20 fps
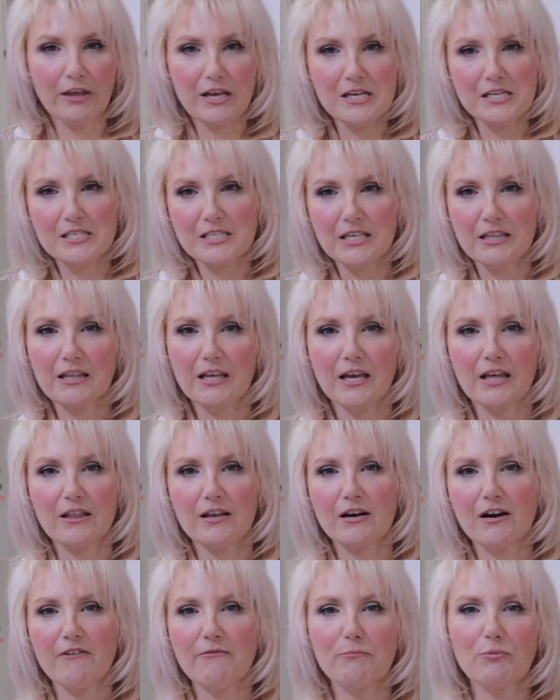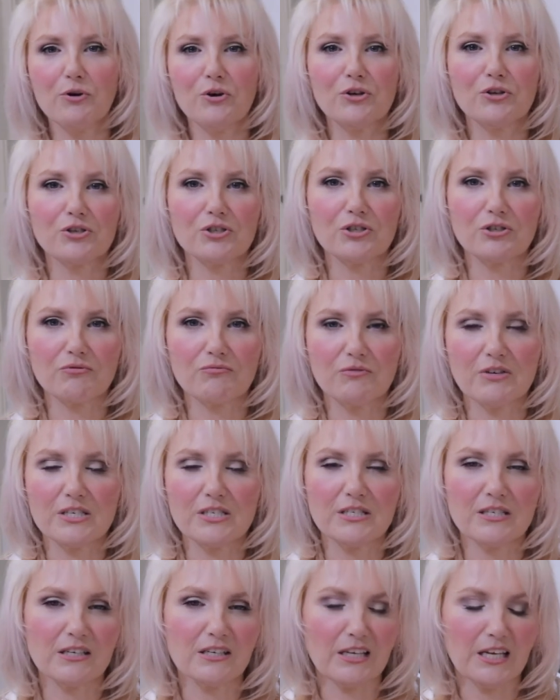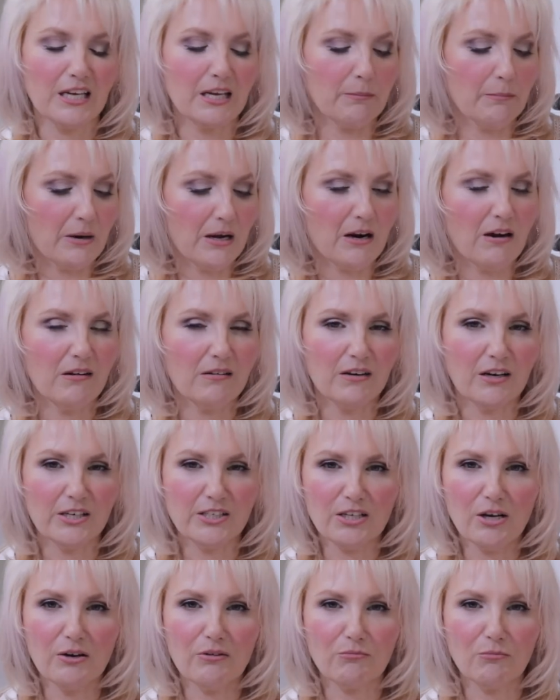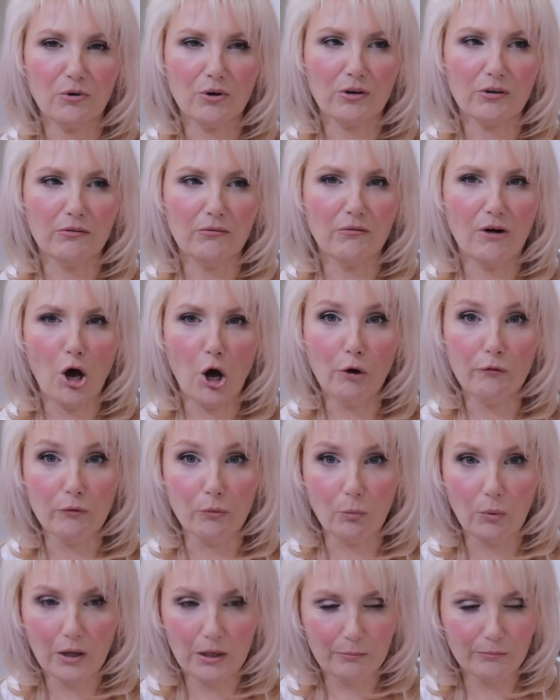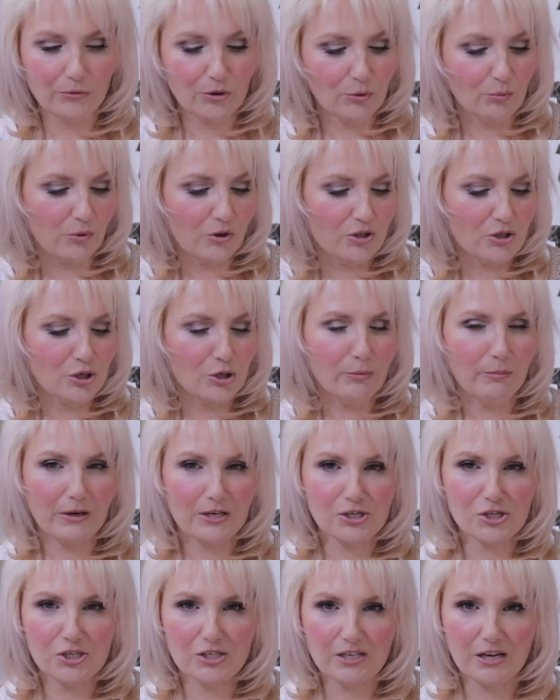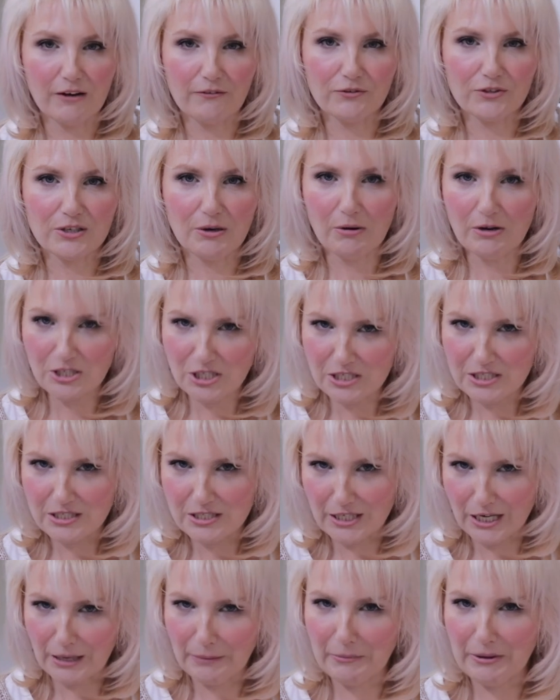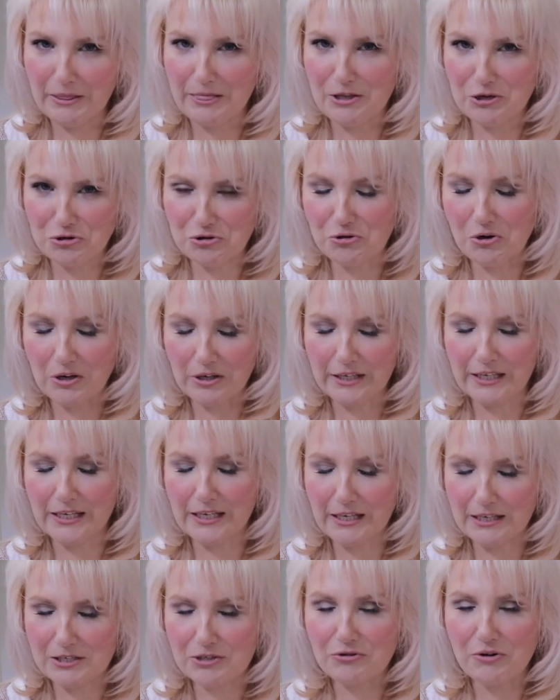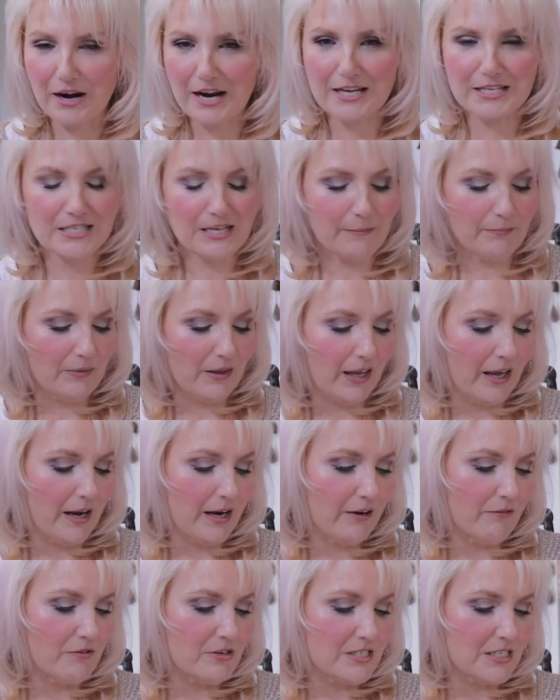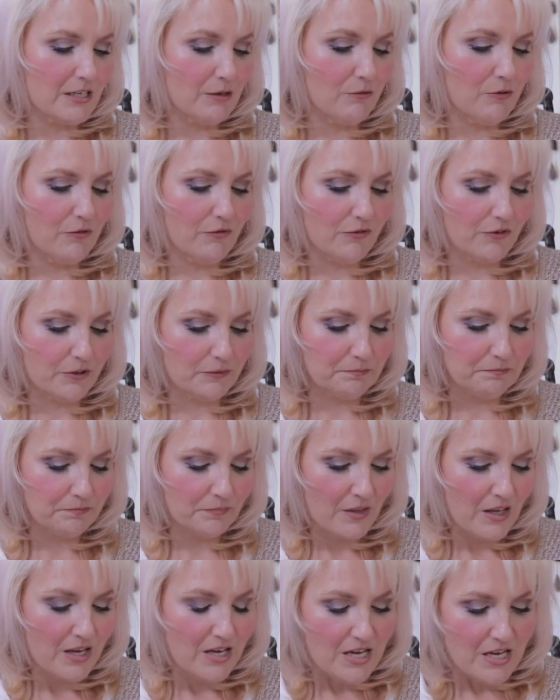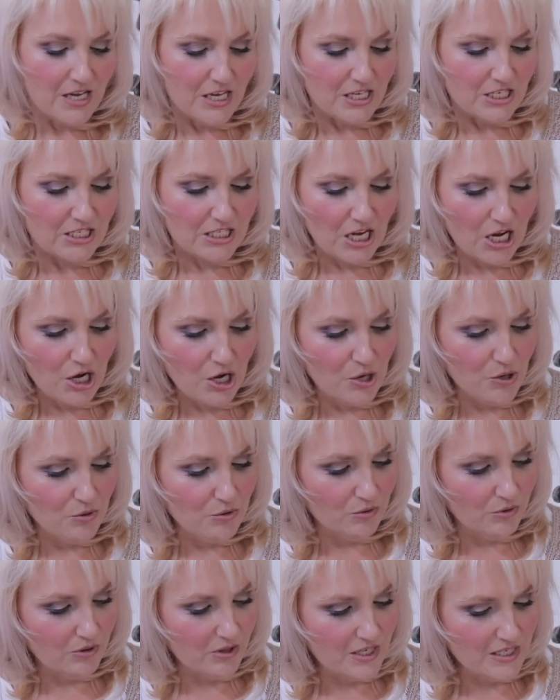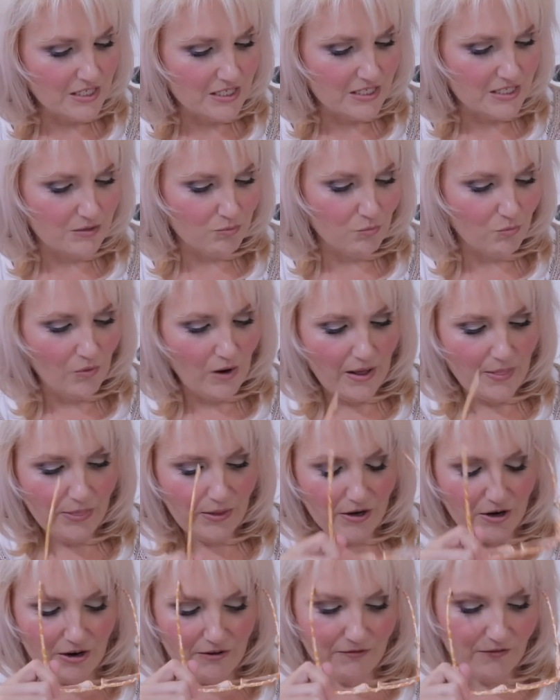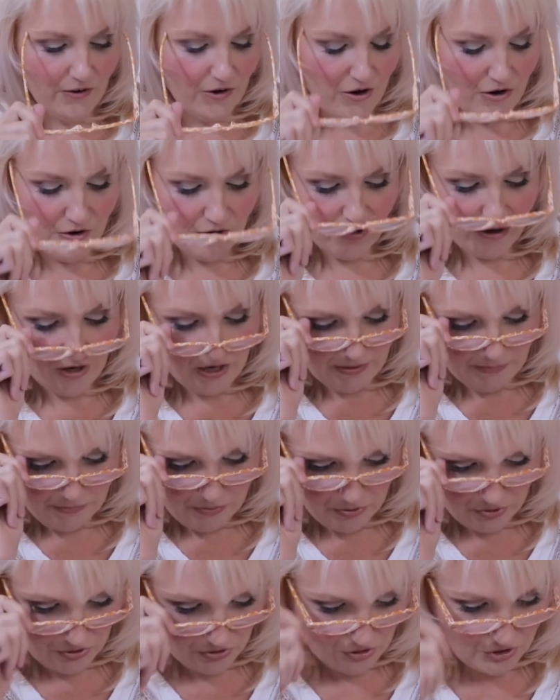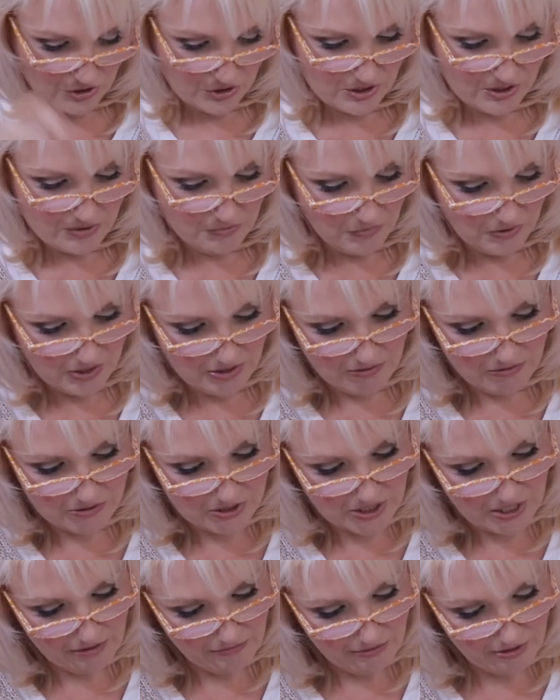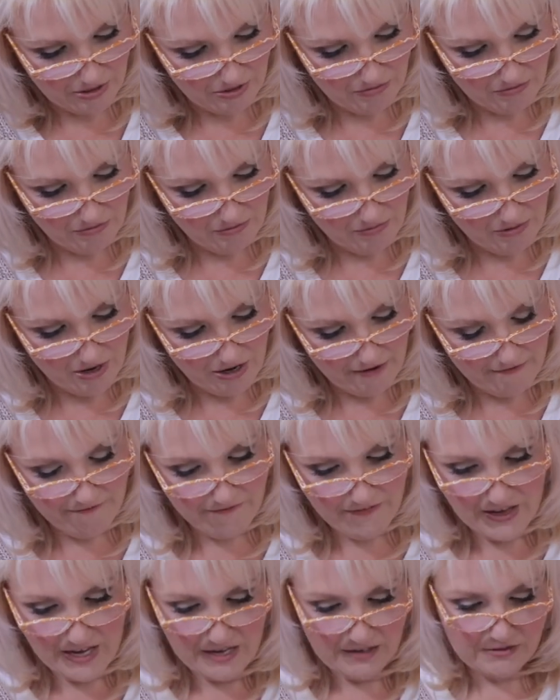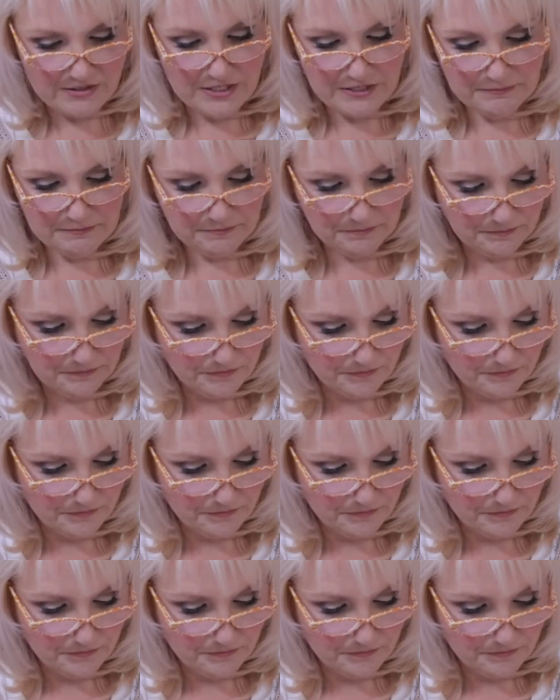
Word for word: things in there that I've purchased recently, but I don't want to overwhelm you with too much stuff. So I just stick them in the trolley and drag something out every so often. So this is one that I'd forgotten I'd purchased, and when I was going through, I found it.